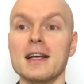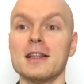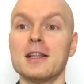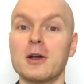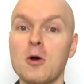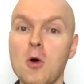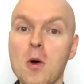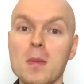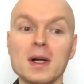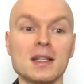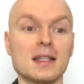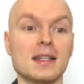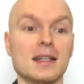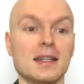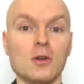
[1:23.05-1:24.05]
the
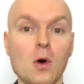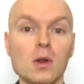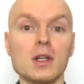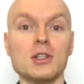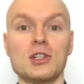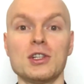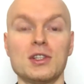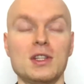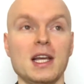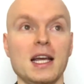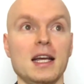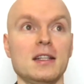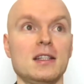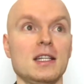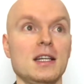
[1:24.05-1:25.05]
common knowledge is
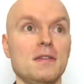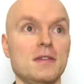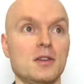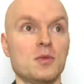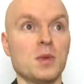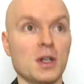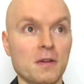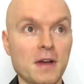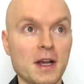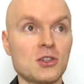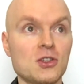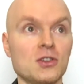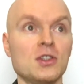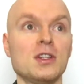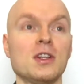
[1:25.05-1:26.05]
that if it's
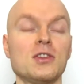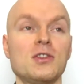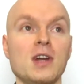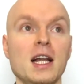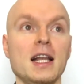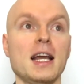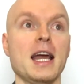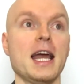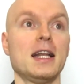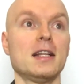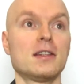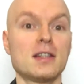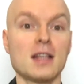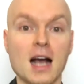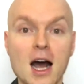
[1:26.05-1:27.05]
manufactured in Australia and
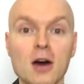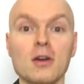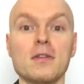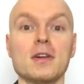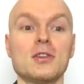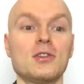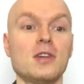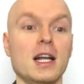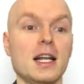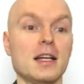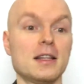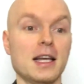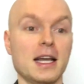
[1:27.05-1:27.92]
it's out of Australia,